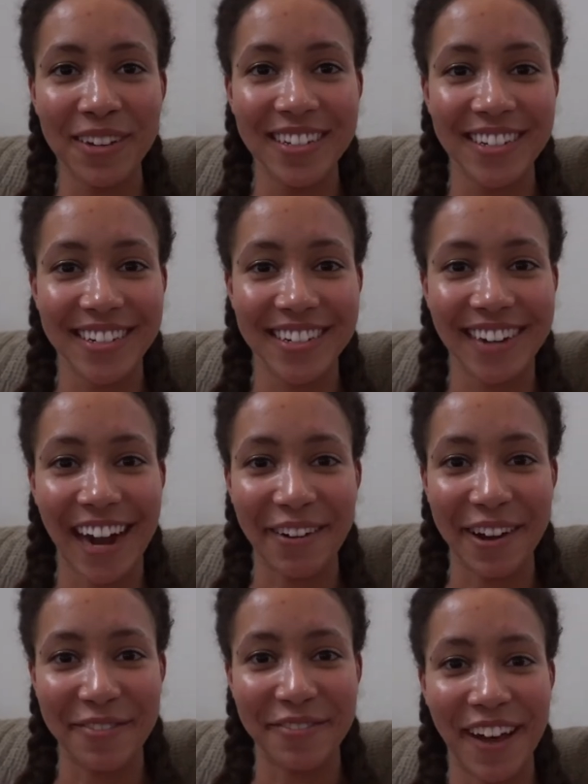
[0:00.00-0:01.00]
and sister how
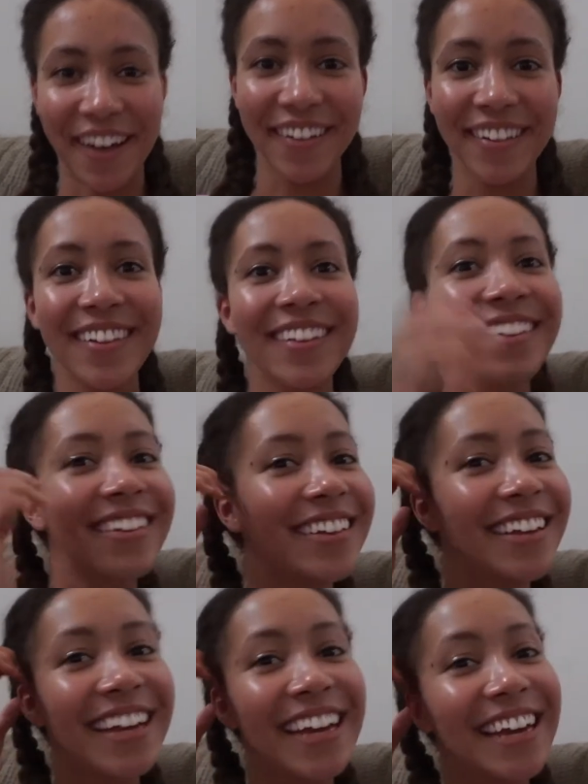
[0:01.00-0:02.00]
I fell
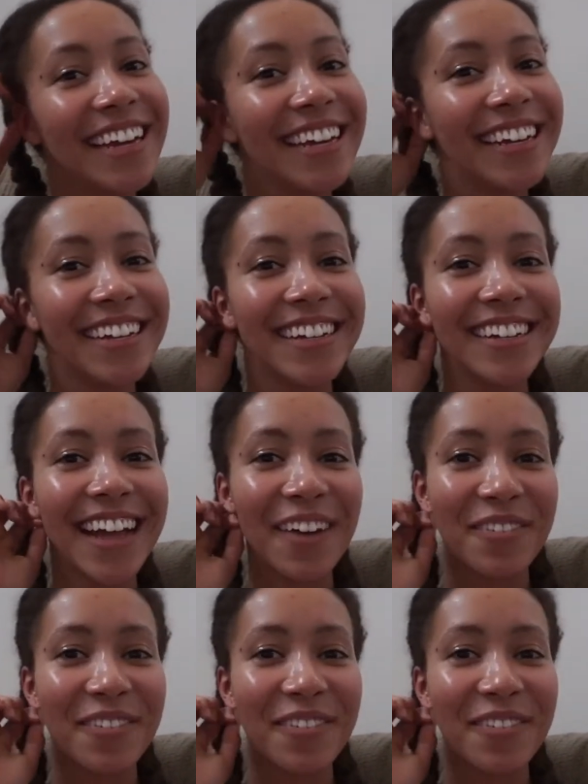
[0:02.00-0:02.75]
in that